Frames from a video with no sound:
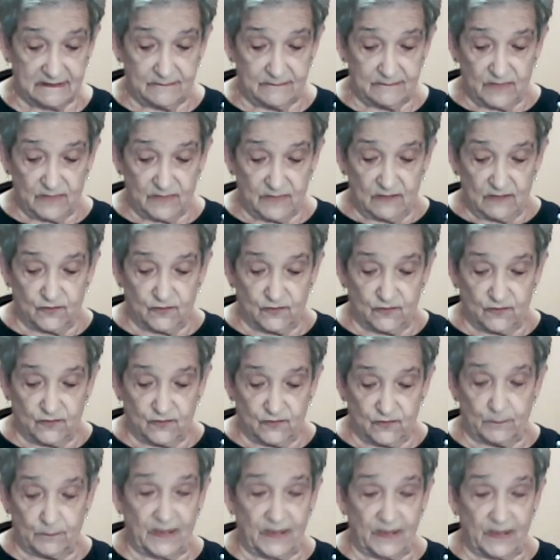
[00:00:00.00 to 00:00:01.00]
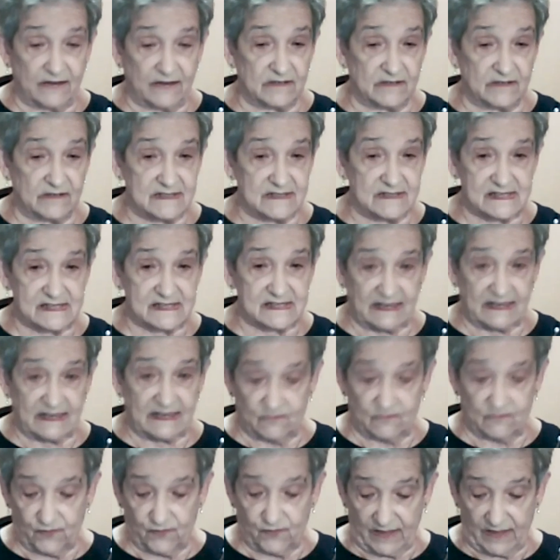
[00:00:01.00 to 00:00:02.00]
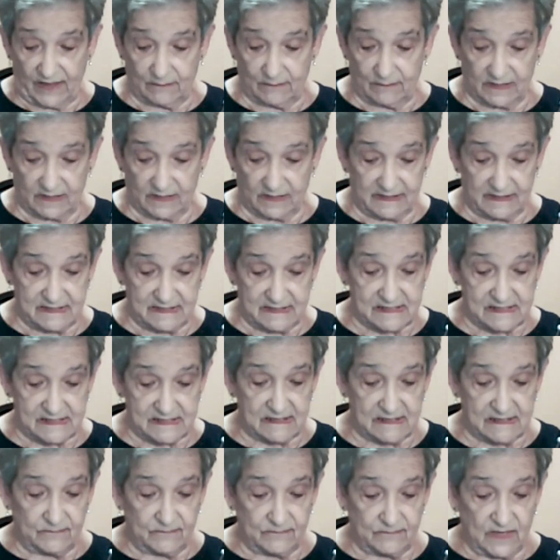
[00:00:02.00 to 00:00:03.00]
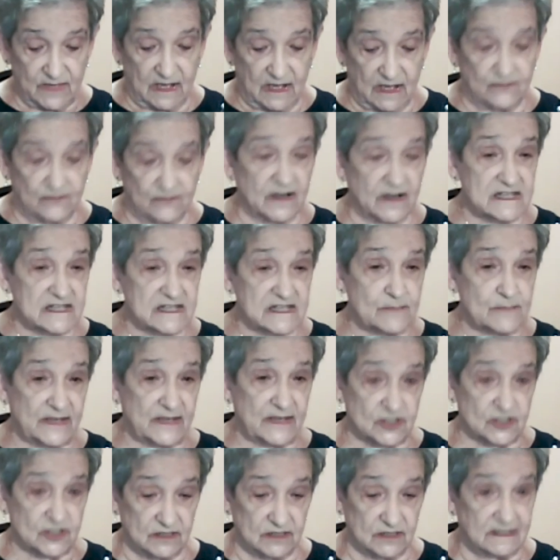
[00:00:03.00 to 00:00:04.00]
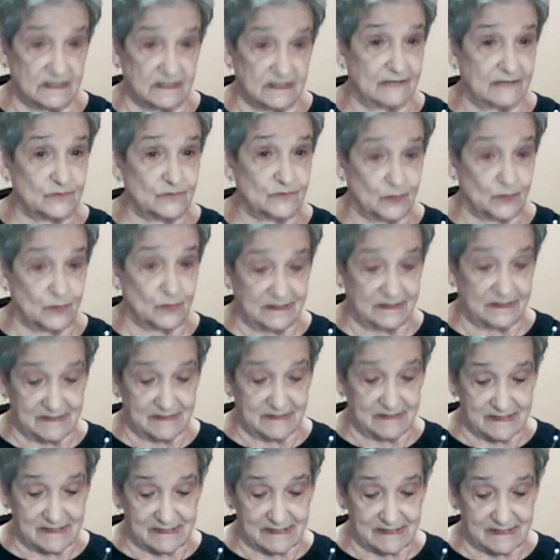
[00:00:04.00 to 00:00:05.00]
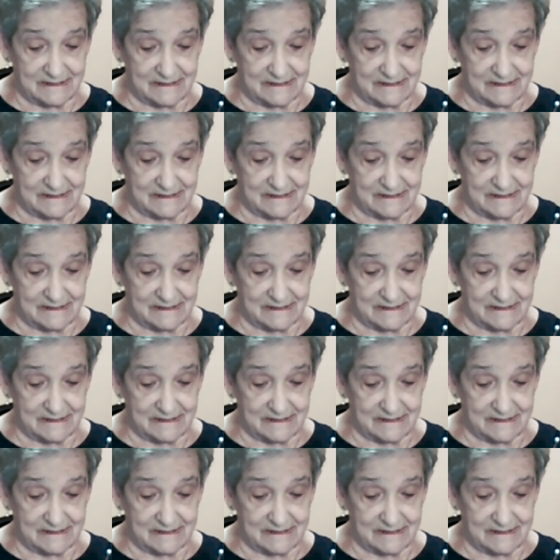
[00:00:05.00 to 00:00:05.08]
for the parents and families of our special loved ones.